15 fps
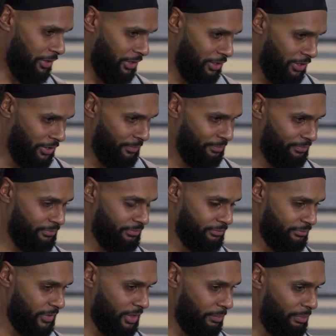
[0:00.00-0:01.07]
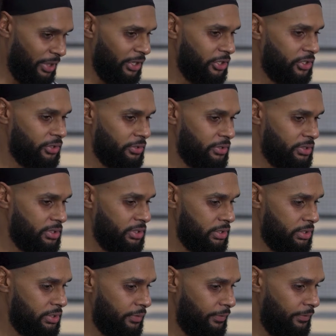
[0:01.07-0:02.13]
a lot of big shoes
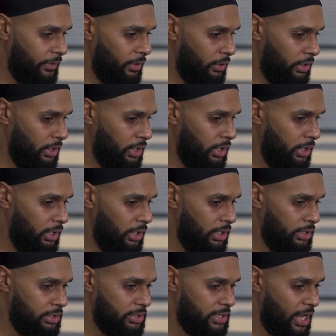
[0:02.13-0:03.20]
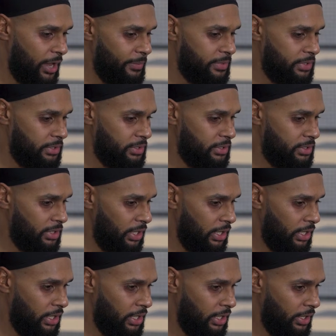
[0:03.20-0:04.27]
to, to fill in, in his absence.
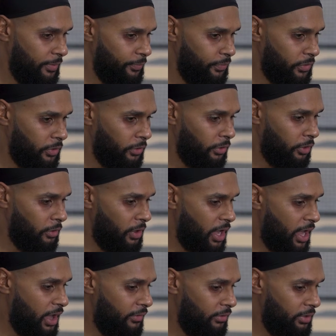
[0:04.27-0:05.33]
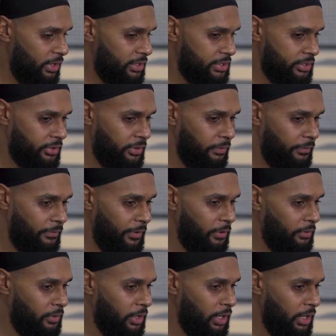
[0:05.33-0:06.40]
And um, although I haven't necessarily
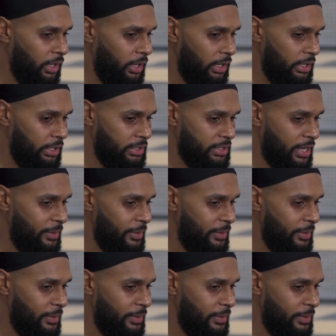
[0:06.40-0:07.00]
felt his